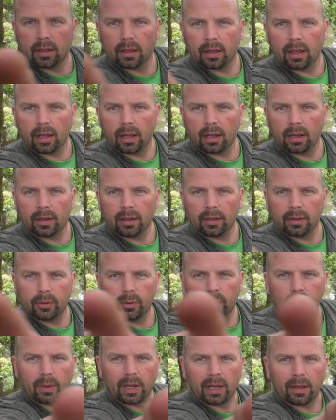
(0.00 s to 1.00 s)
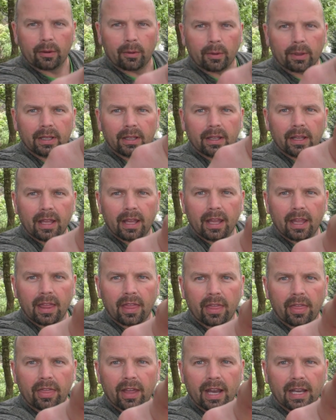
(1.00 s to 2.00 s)
where are we?
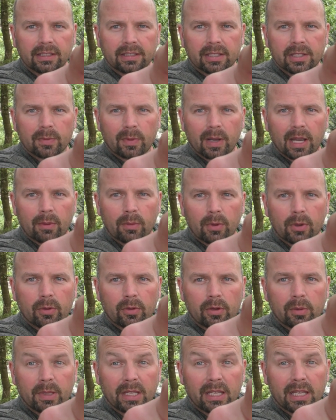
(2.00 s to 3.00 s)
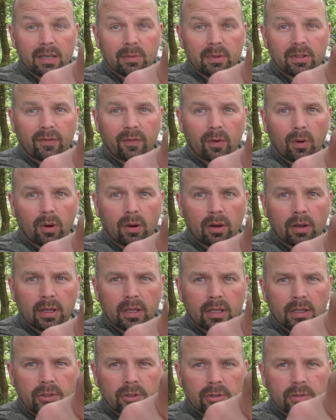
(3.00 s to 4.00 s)
That is where we're going to be aiming for,
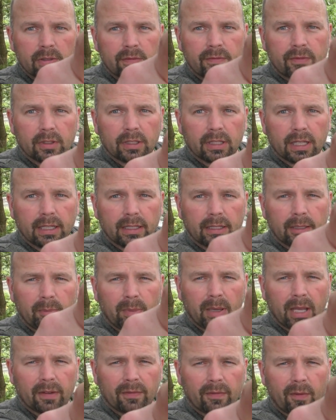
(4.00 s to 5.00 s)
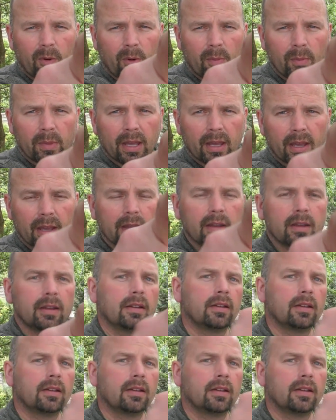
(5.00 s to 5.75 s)
just in front of that little platform there.